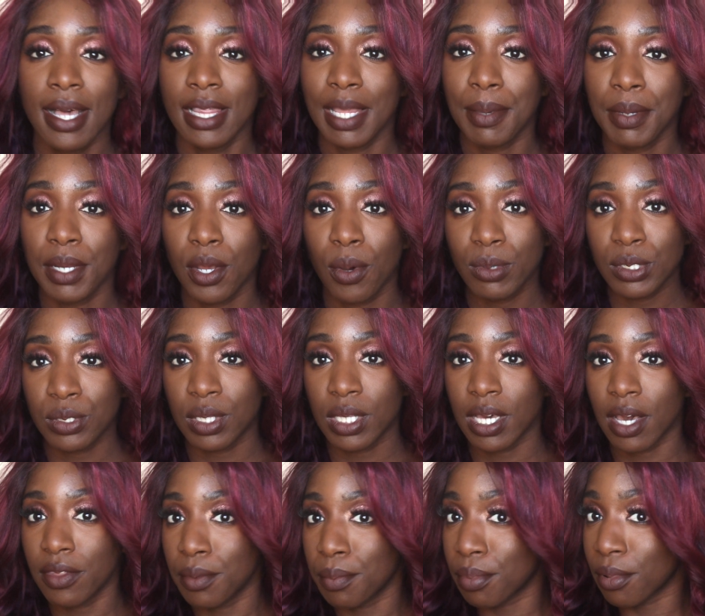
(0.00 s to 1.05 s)
Let me know what you think
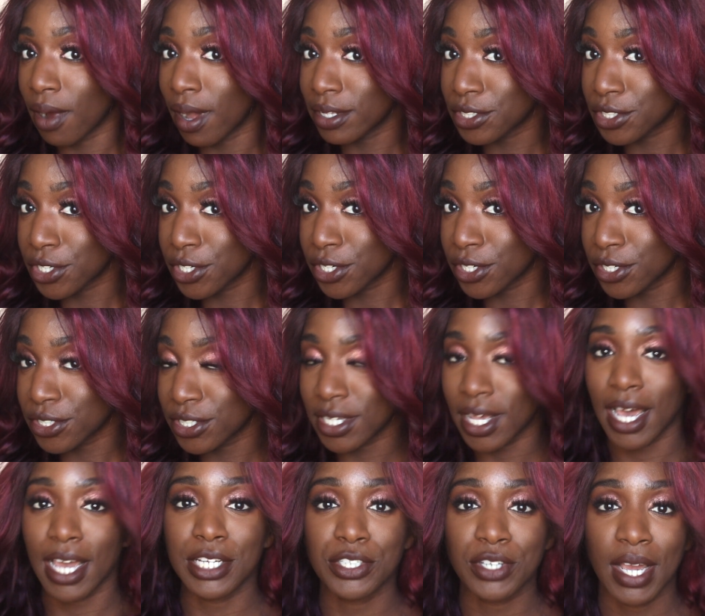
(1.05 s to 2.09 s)
of the bronzers
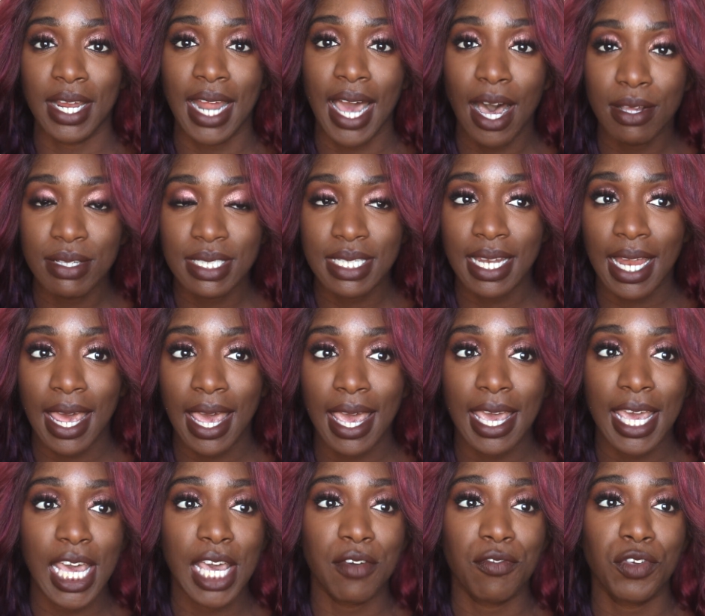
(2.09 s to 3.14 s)
I tried out
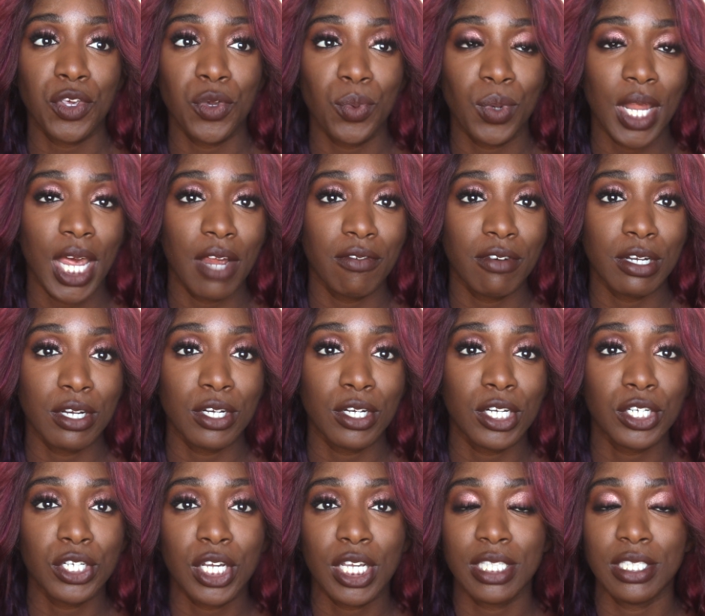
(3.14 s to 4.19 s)
today, if you would ever
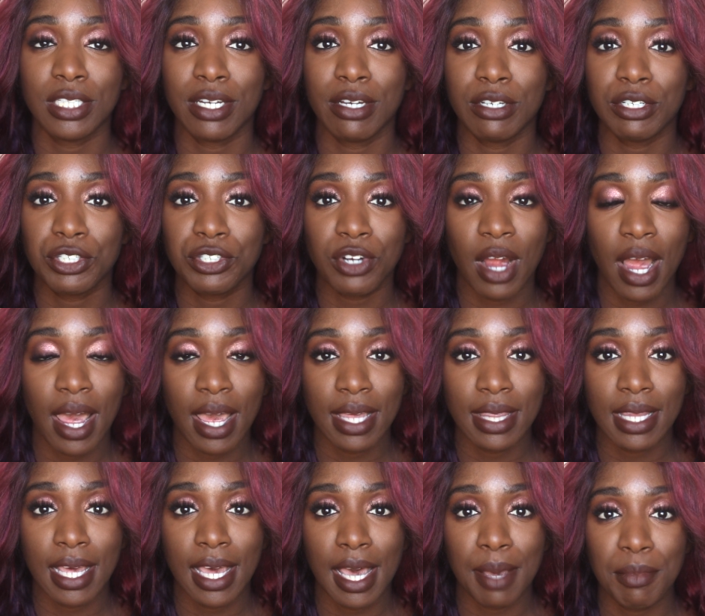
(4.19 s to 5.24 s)
consider trying
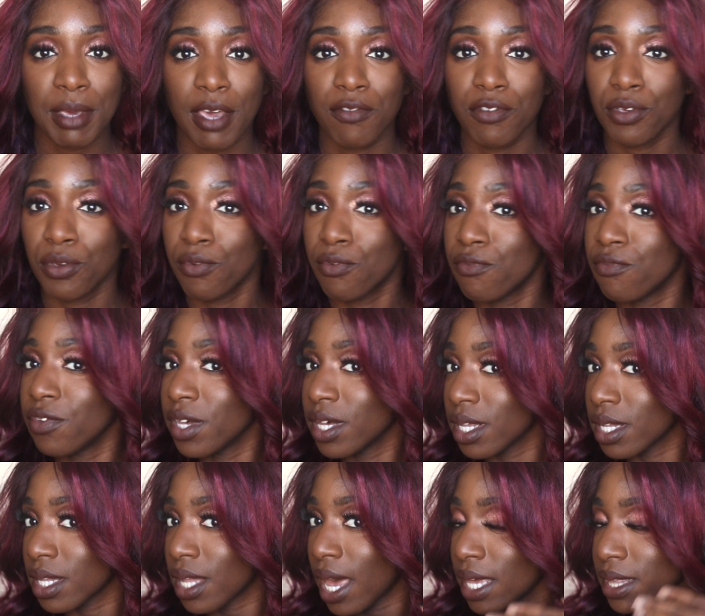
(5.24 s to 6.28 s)
them, if you
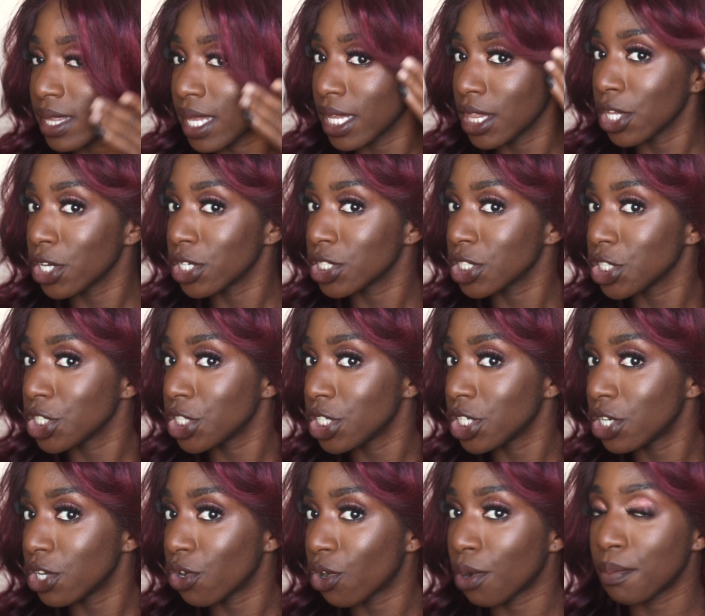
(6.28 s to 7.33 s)
feel like they looked
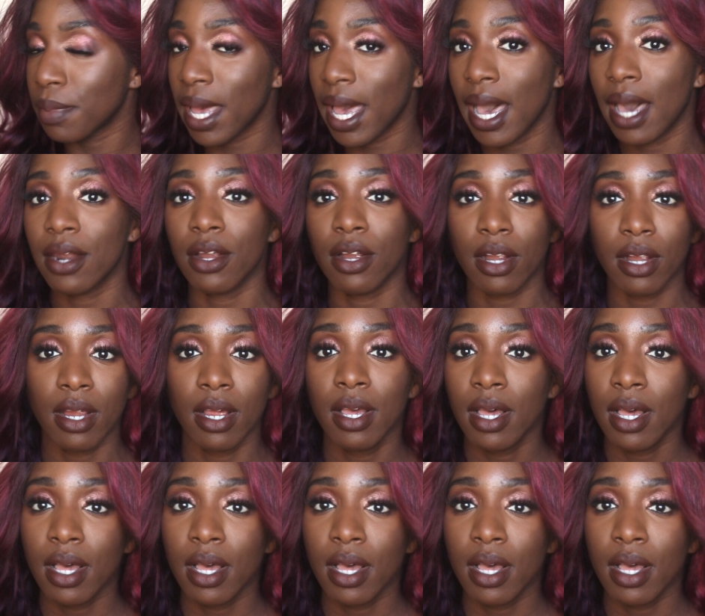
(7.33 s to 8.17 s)
good or bad, or